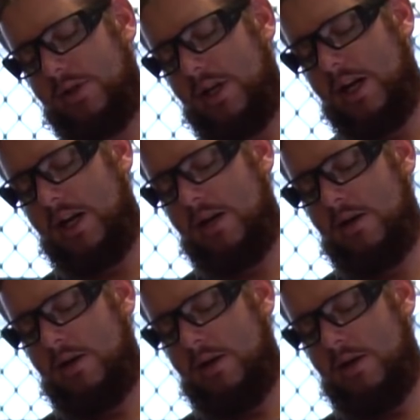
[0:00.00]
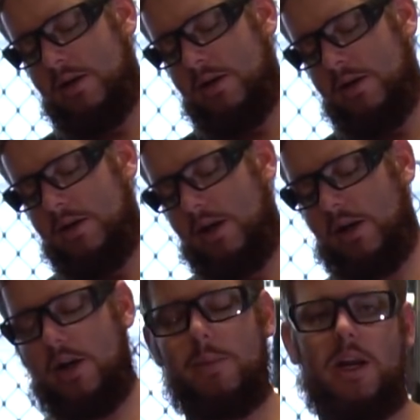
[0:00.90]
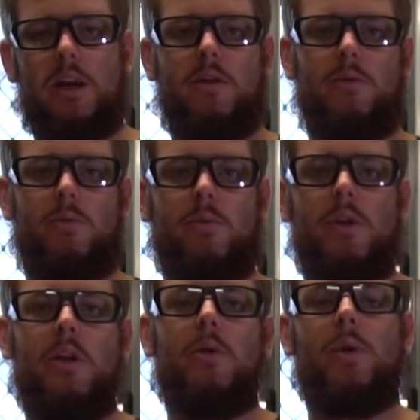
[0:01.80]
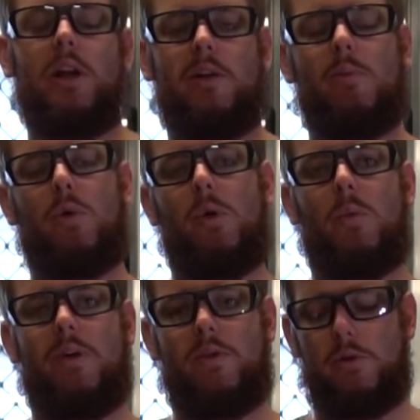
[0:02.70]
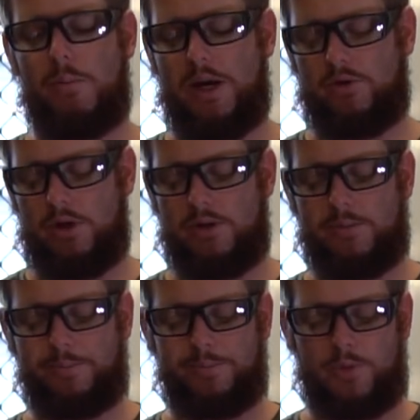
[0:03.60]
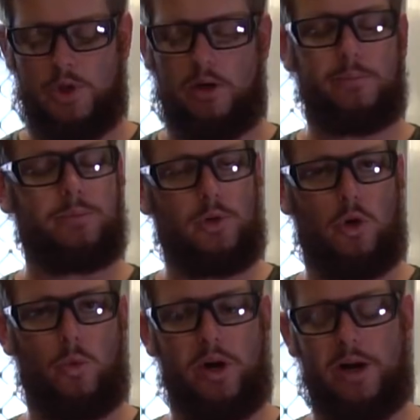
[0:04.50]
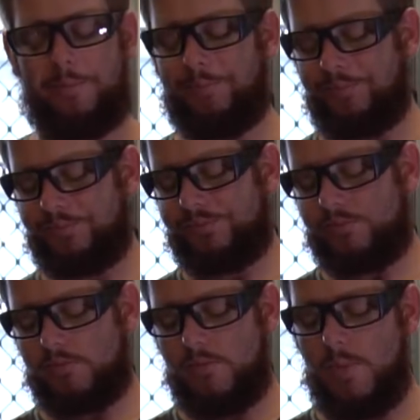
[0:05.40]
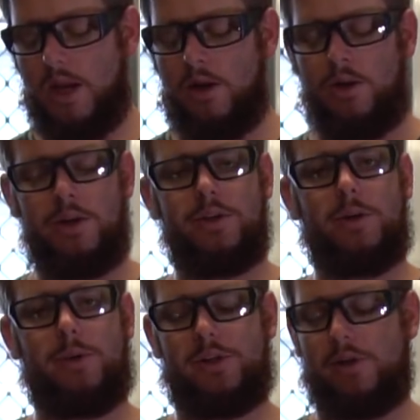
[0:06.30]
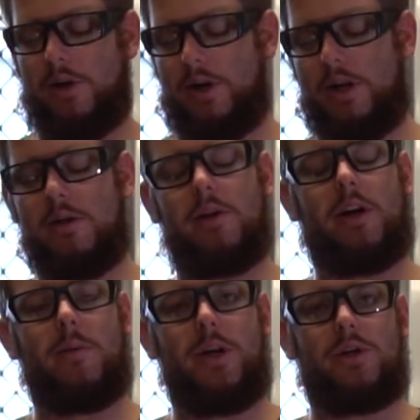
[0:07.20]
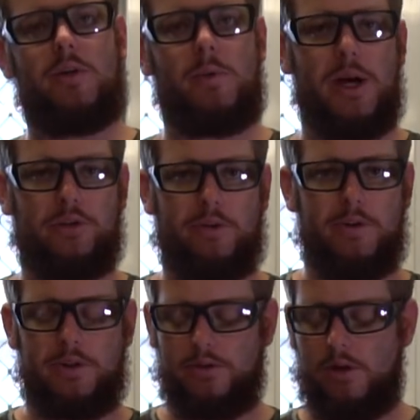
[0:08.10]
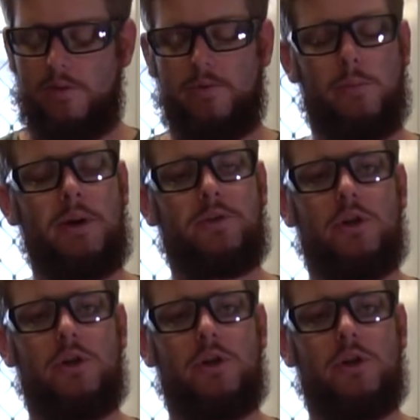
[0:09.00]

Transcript: one today are going to be with 11.1 volt batteries, so you're aware. Simply slide it in, like I mentioned, if your battery fits inside an M4 buff